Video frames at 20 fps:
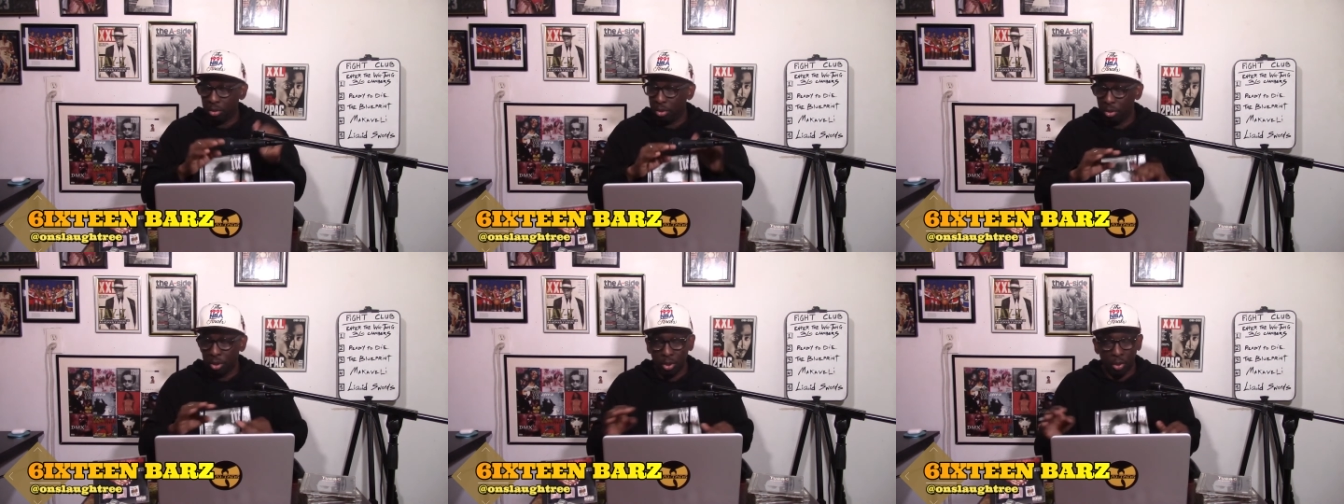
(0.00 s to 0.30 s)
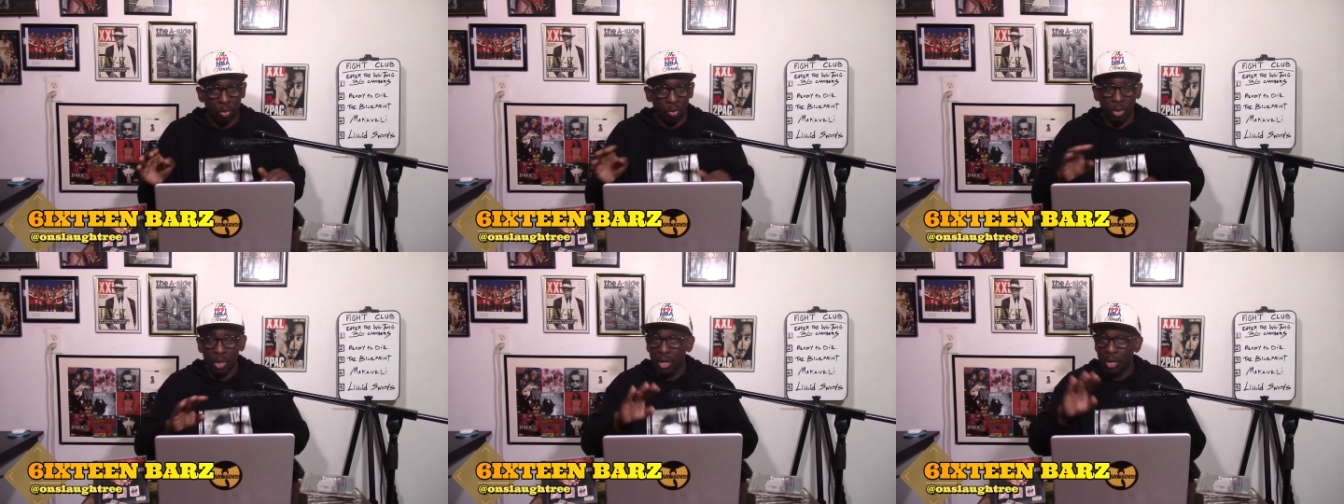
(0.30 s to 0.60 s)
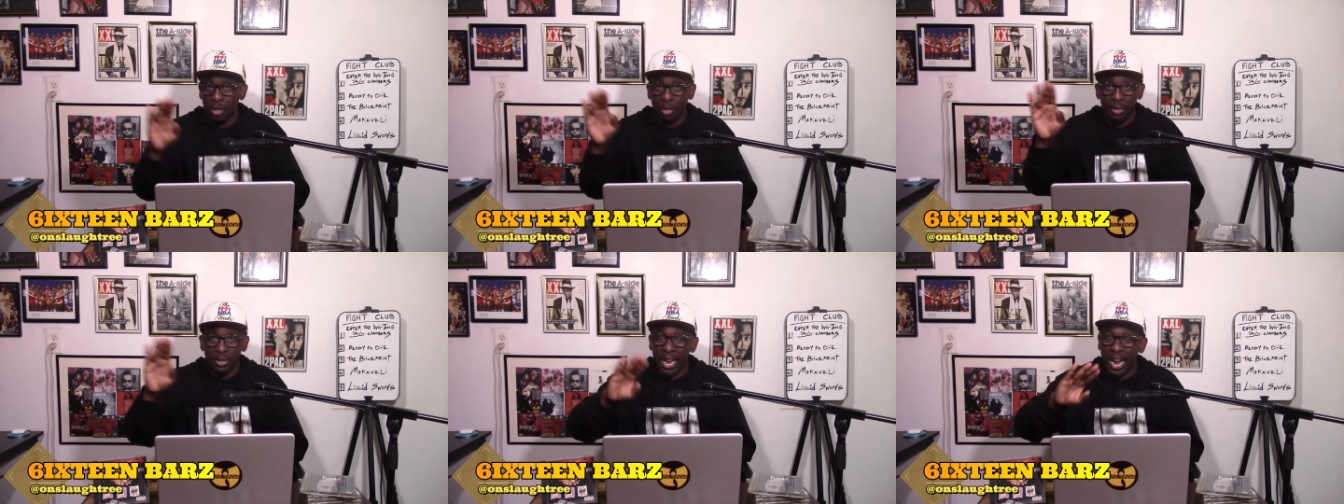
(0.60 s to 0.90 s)
so
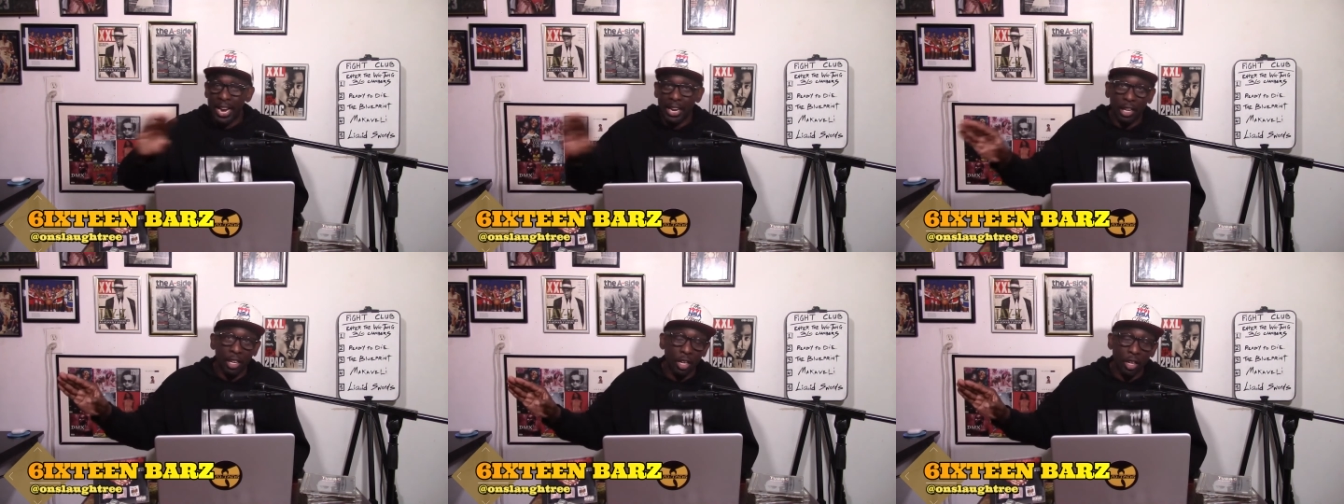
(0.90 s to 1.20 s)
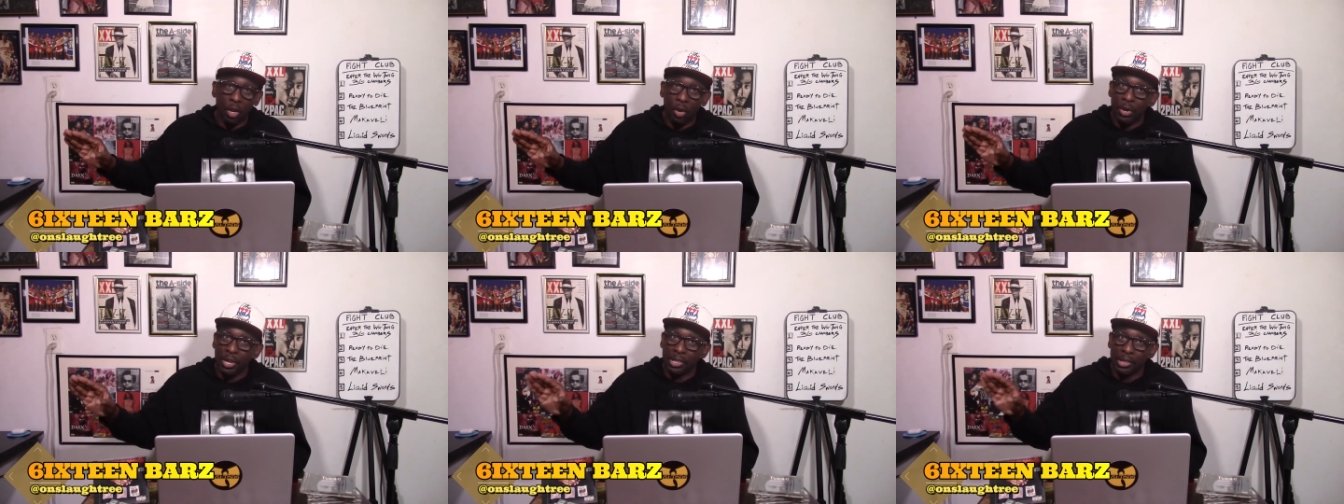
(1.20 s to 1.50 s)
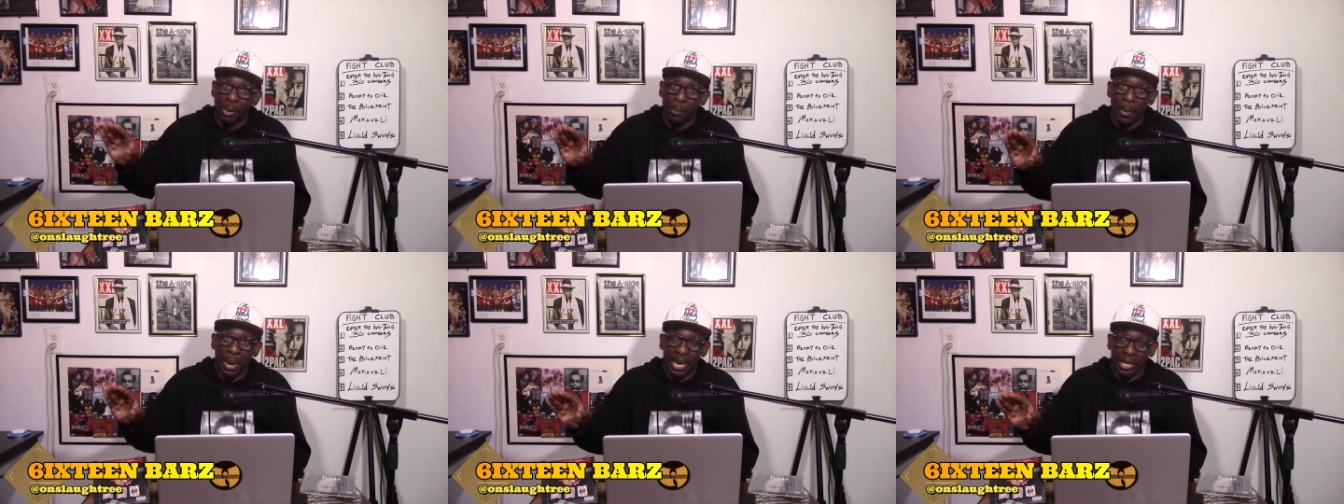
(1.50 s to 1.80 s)
that alone
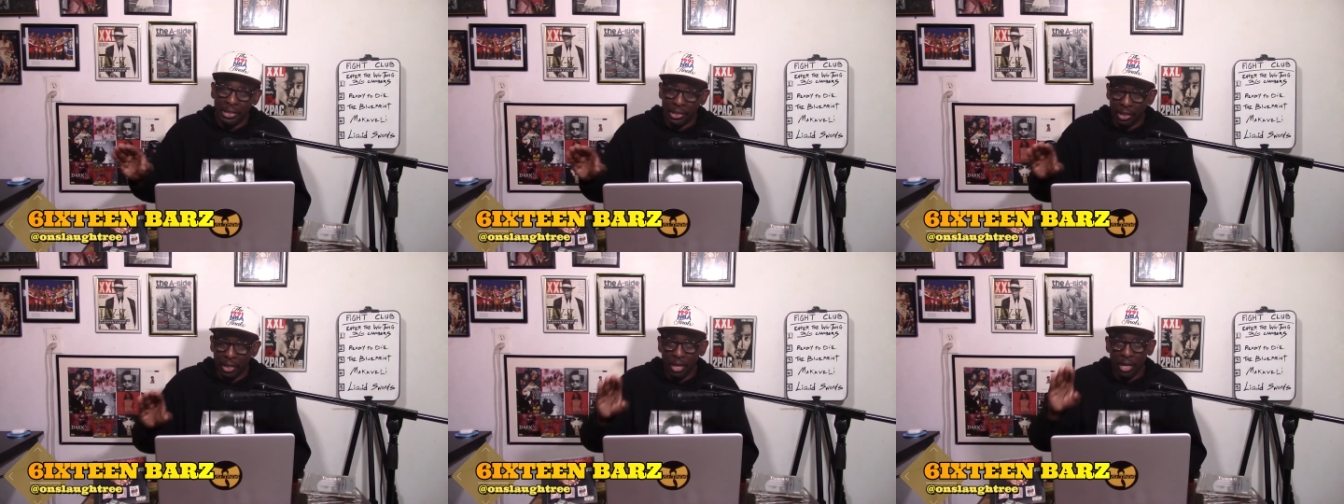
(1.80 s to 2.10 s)
is amazing.